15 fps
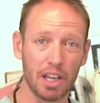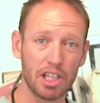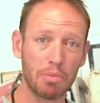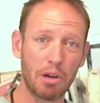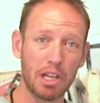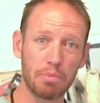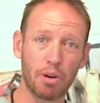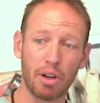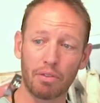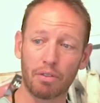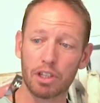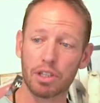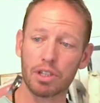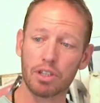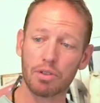So I've
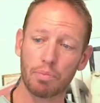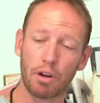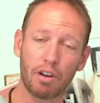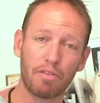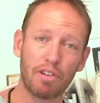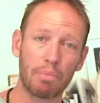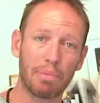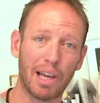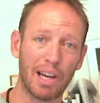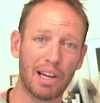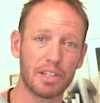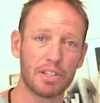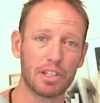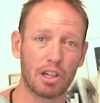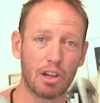got Spotify
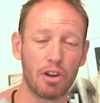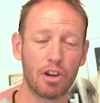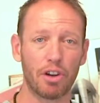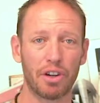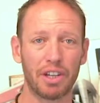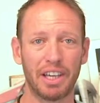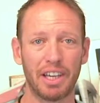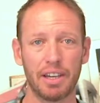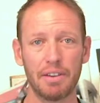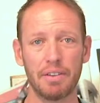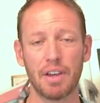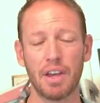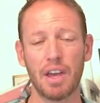playlists loaded on here,